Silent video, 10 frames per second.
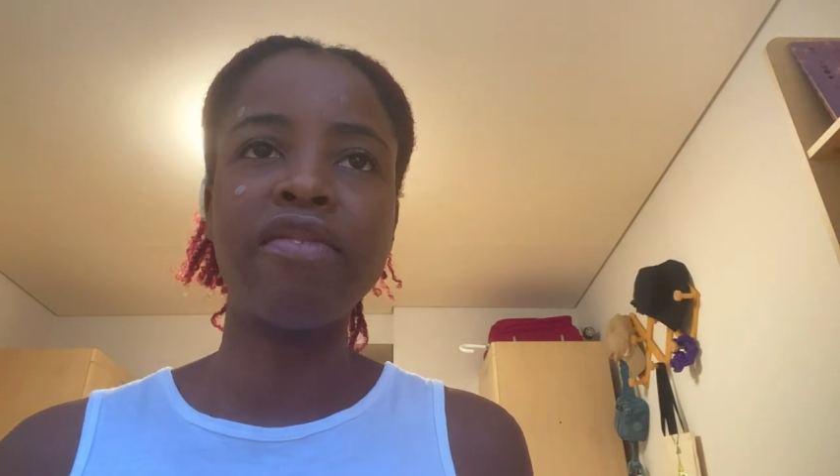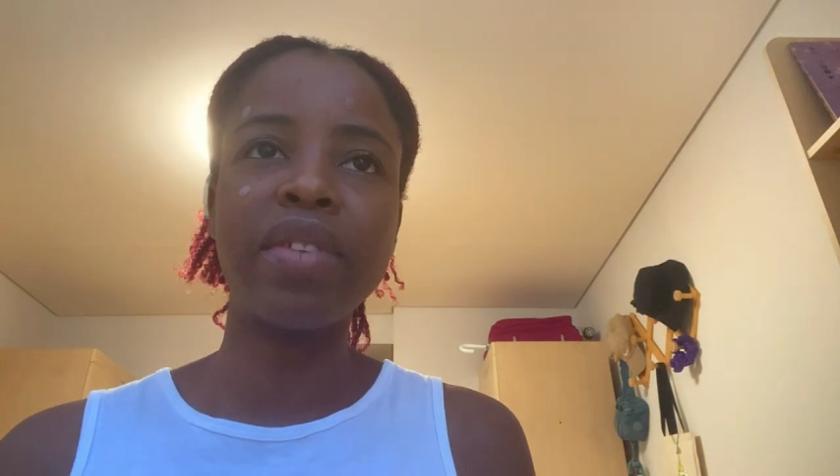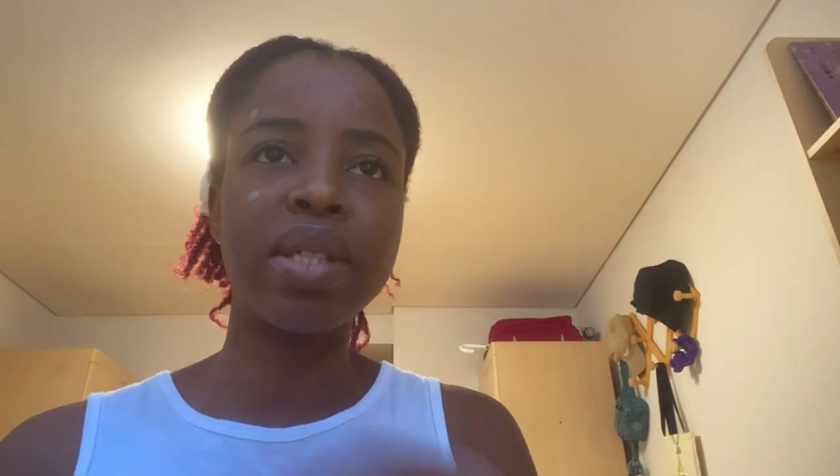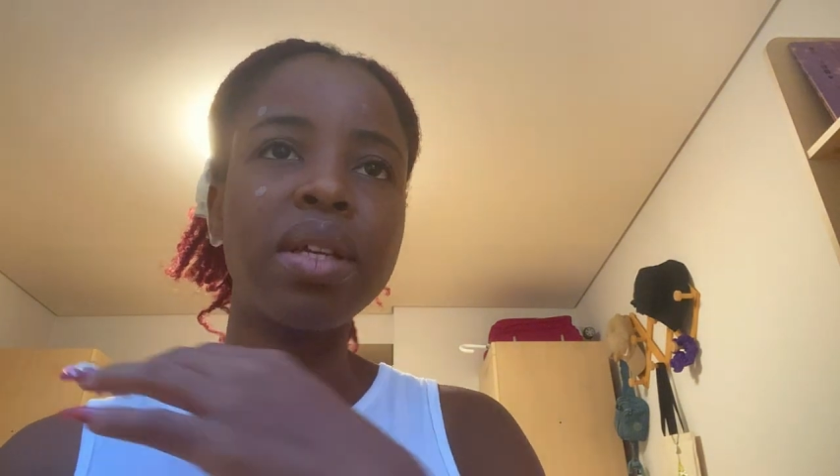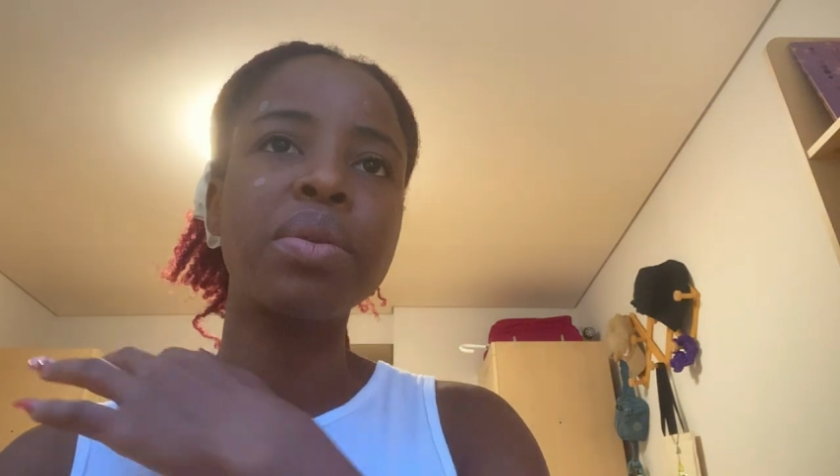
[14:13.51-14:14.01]

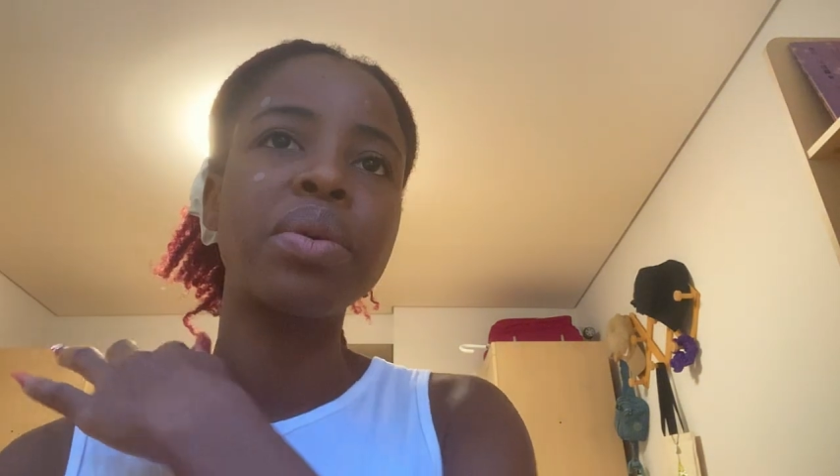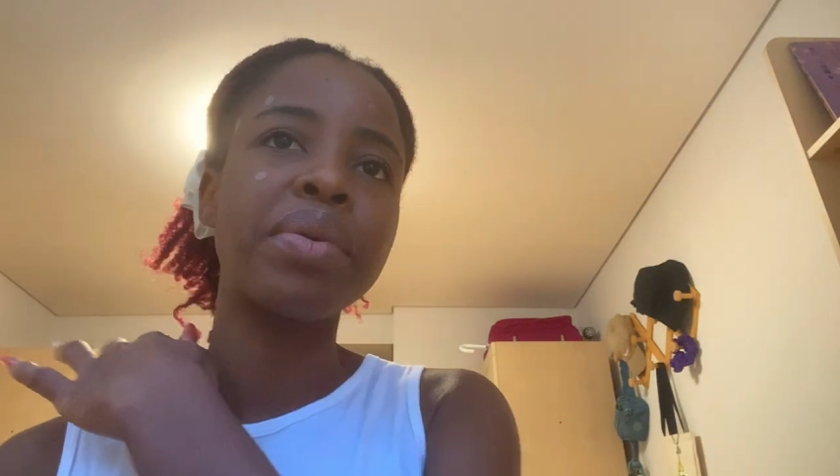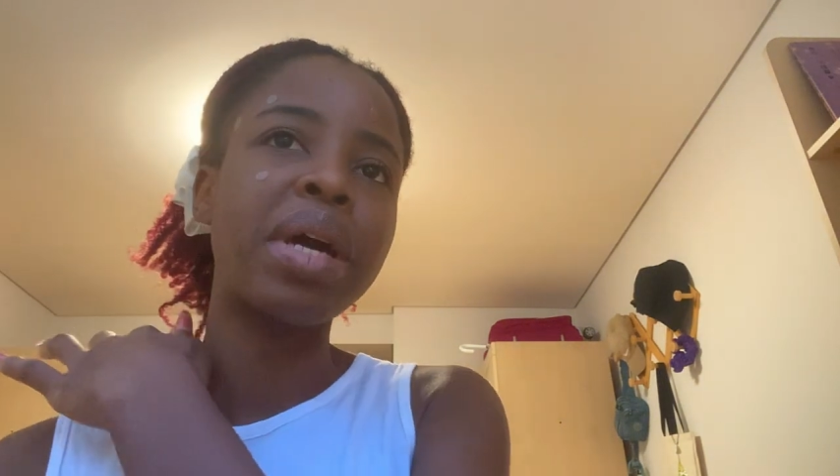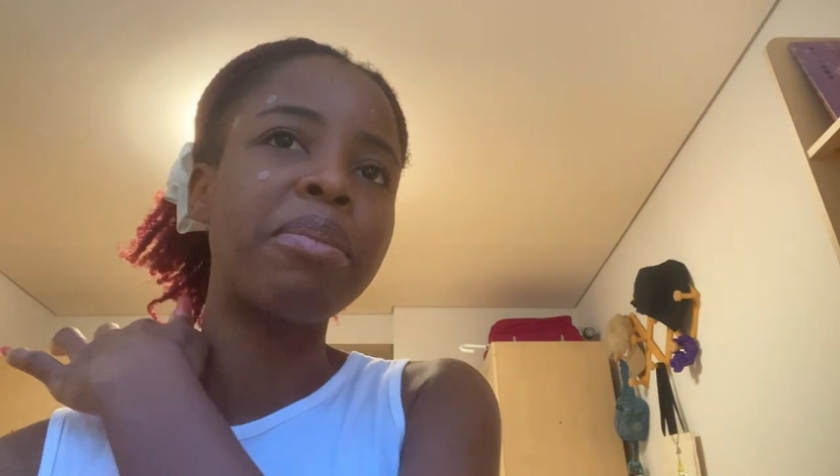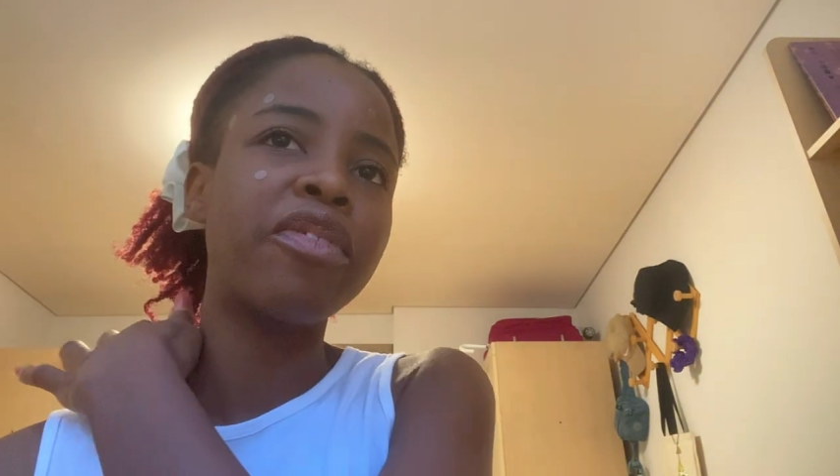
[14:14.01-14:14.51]
visited
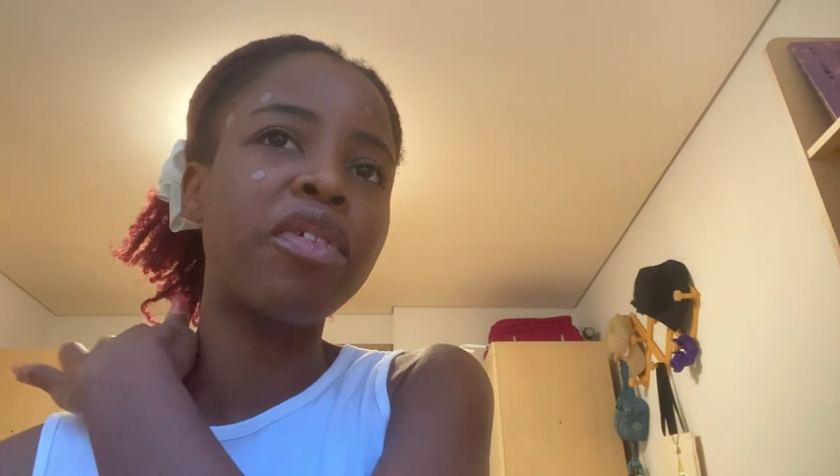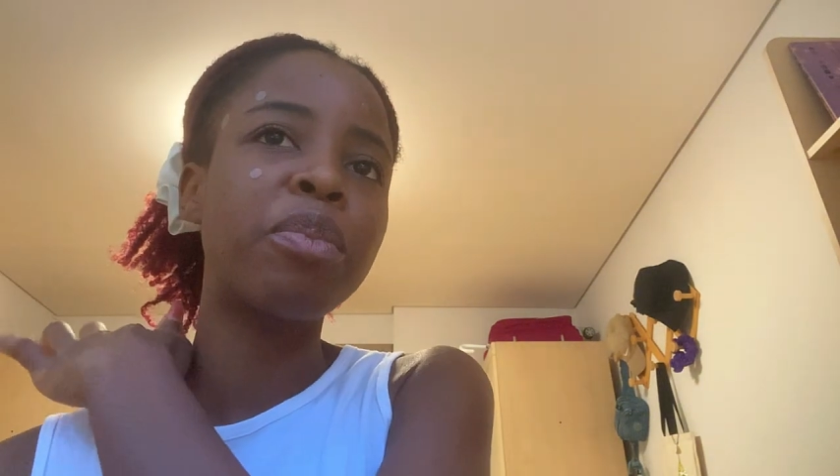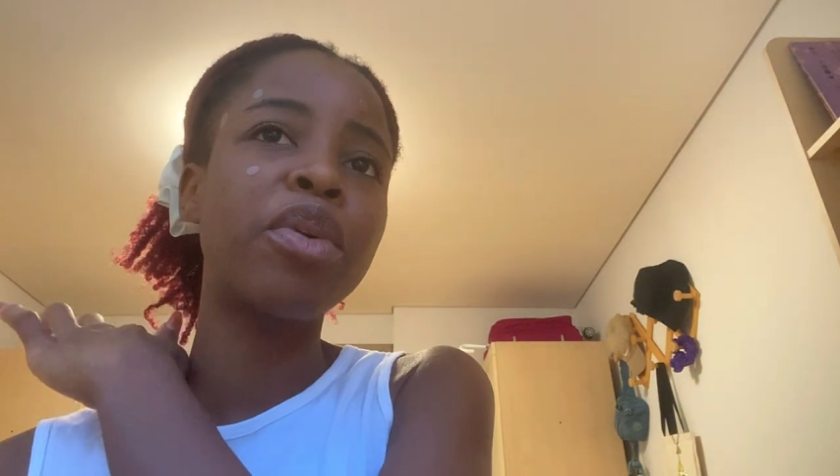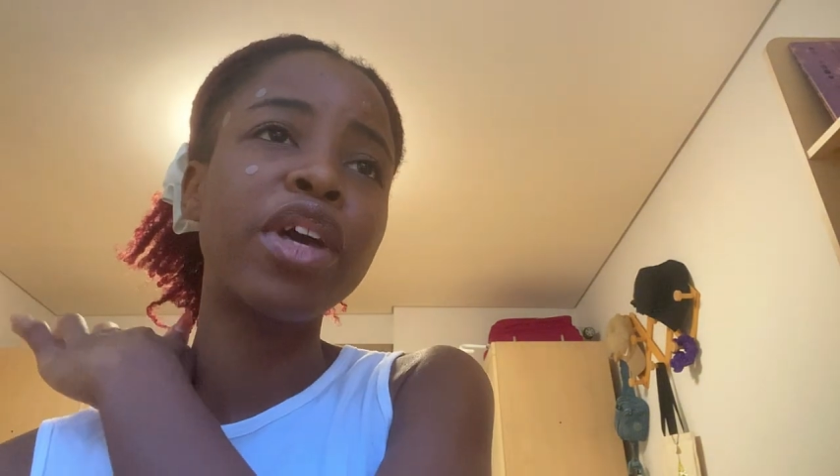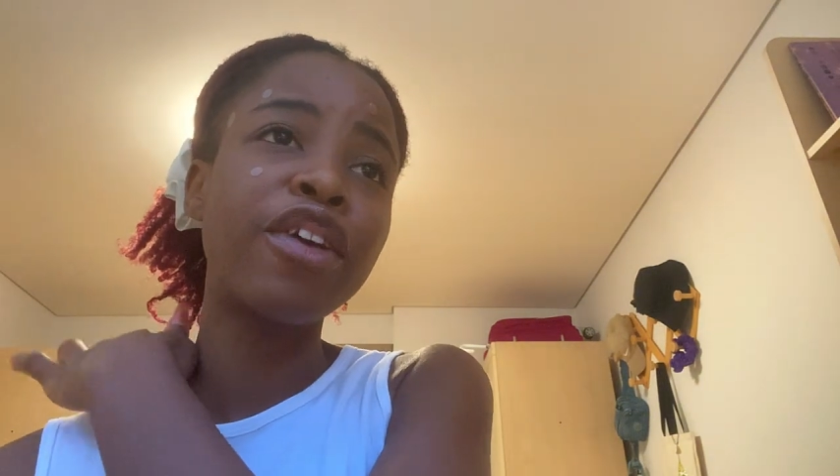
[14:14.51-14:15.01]
Korea before,
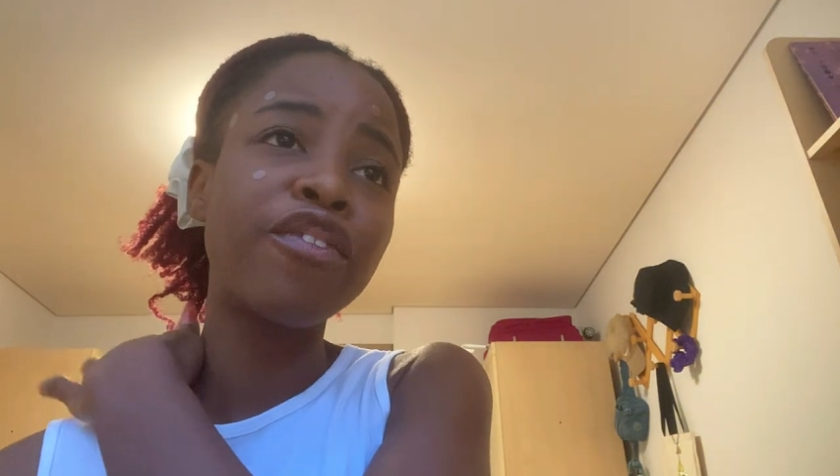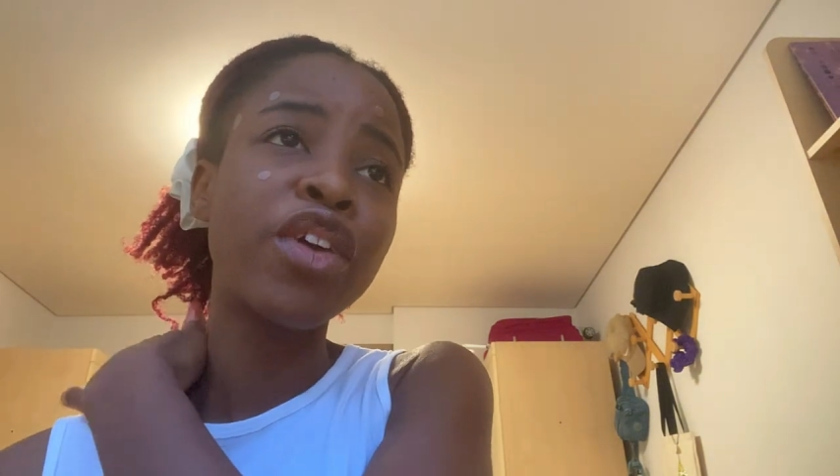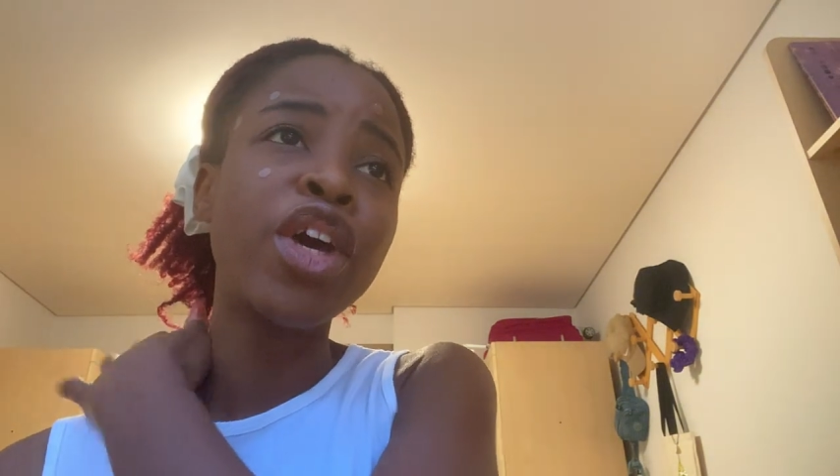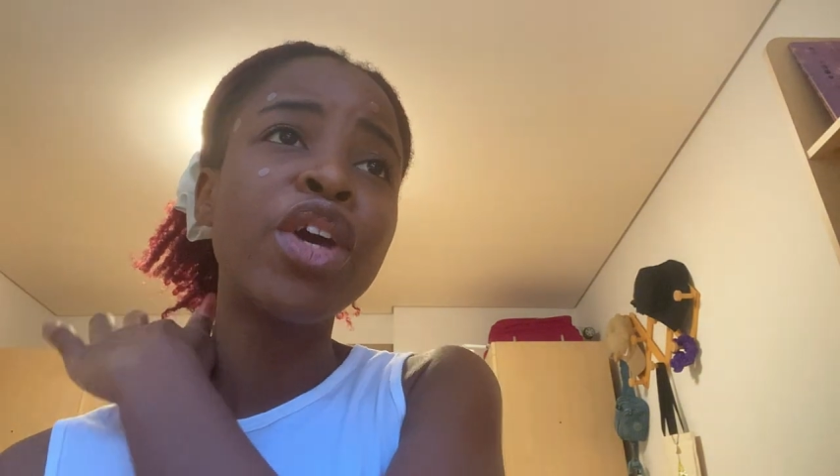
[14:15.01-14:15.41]
but if